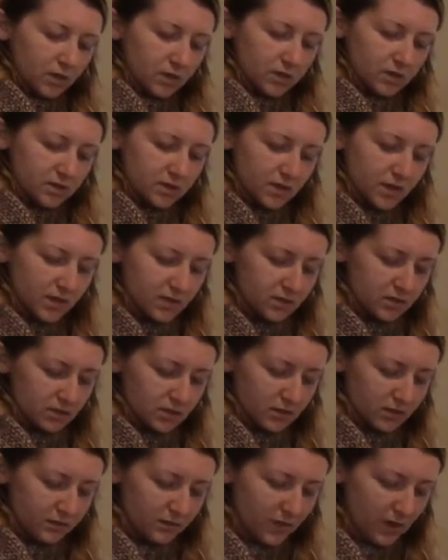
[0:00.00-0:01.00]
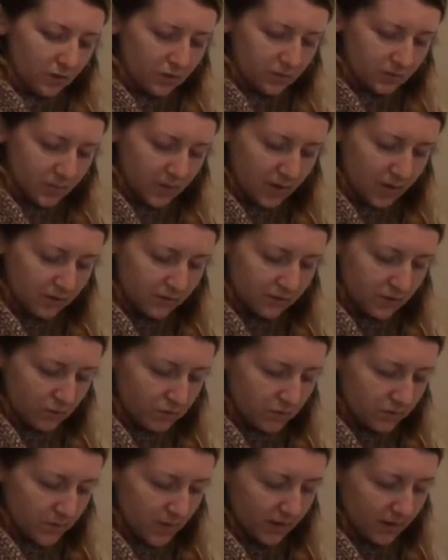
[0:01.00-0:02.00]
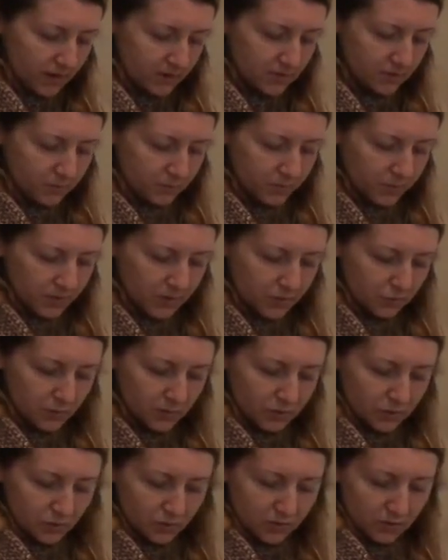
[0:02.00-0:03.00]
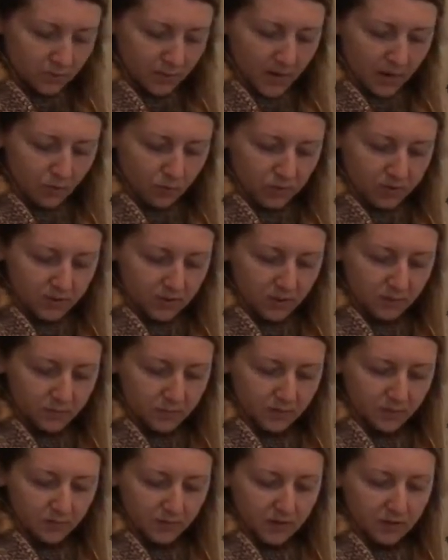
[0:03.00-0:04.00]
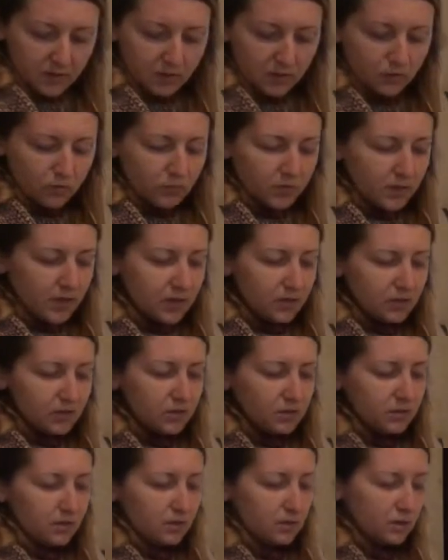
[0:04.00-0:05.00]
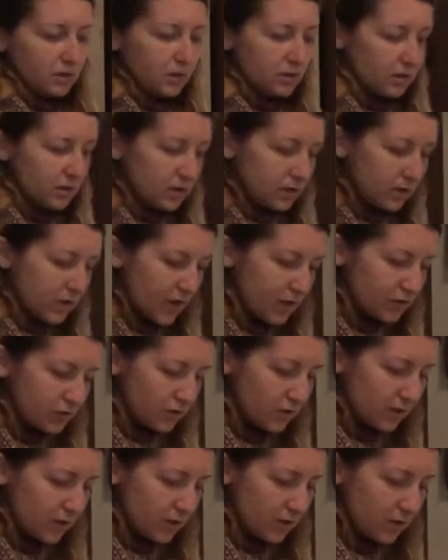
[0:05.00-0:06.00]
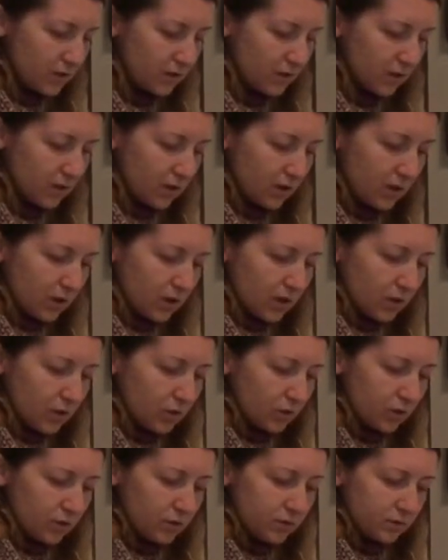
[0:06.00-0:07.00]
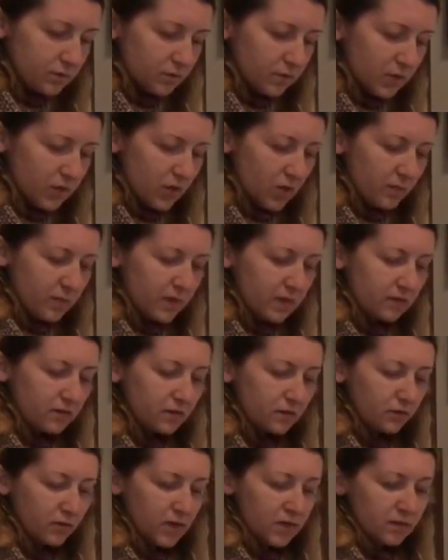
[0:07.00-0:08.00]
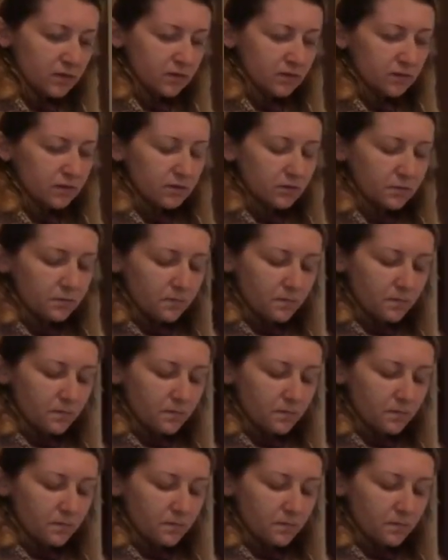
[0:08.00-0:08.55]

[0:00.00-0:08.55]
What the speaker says: It says, it follows by, if those monkeys and birds once took the backward step of inner illumination, naturally, you will become integrated.